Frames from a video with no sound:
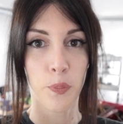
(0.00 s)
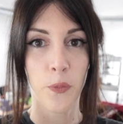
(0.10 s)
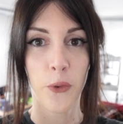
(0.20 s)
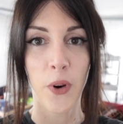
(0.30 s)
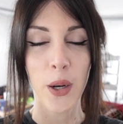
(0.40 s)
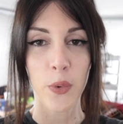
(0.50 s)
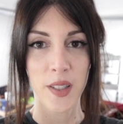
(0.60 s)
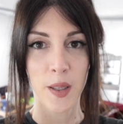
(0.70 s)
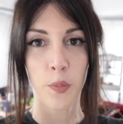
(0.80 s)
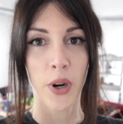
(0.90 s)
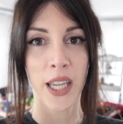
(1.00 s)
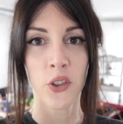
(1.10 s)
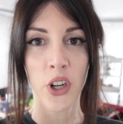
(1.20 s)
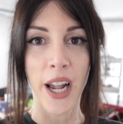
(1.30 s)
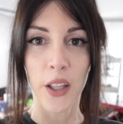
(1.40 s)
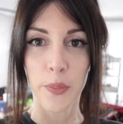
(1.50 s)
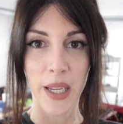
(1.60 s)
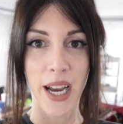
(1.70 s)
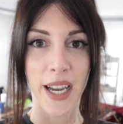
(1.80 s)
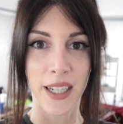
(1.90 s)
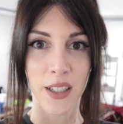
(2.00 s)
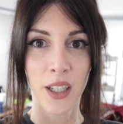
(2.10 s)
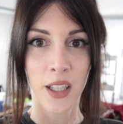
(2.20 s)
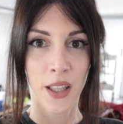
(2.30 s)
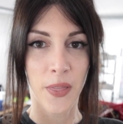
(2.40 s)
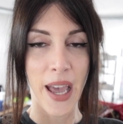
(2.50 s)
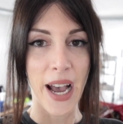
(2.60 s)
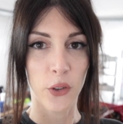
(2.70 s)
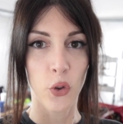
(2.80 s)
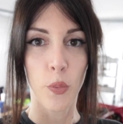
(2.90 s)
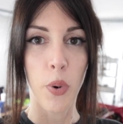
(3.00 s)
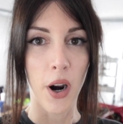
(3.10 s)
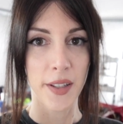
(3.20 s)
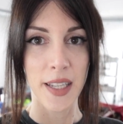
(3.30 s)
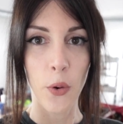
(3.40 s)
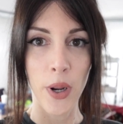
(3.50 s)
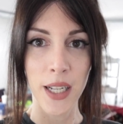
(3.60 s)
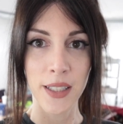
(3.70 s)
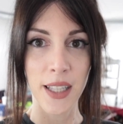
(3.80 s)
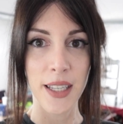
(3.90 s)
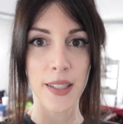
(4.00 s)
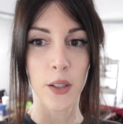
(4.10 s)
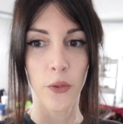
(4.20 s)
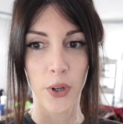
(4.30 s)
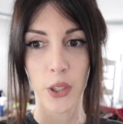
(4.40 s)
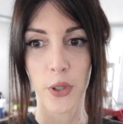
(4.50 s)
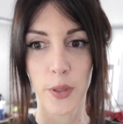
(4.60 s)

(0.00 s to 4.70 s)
Fred was the brainchild behind the actual parts that went into this. So, Fred, you